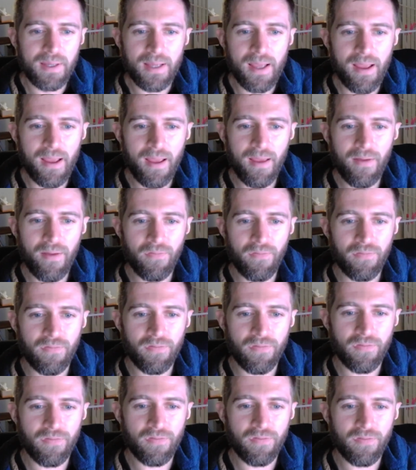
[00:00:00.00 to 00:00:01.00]

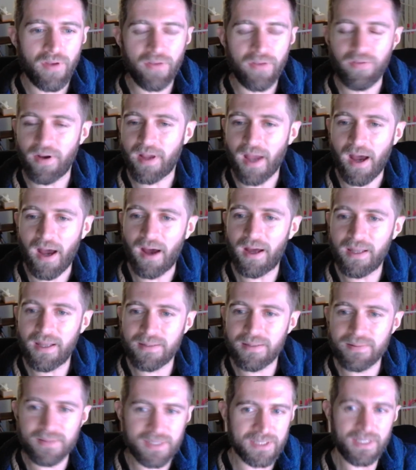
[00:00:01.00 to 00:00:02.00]
If I
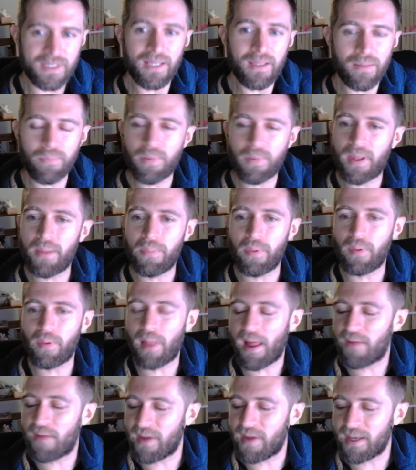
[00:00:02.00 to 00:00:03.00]
can't see that people
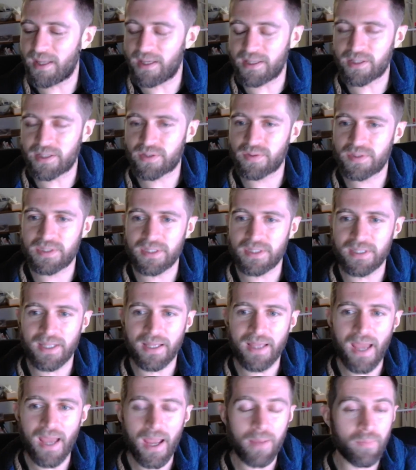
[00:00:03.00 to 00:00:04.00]
have any interest in the
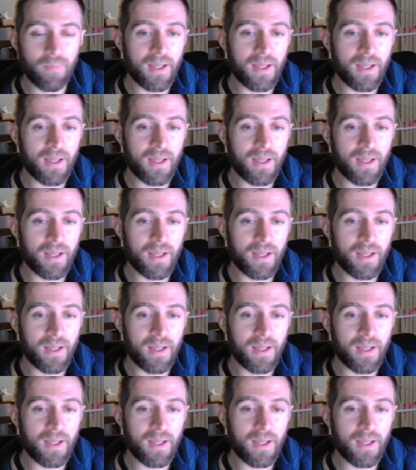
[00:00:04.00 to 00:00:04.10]
game,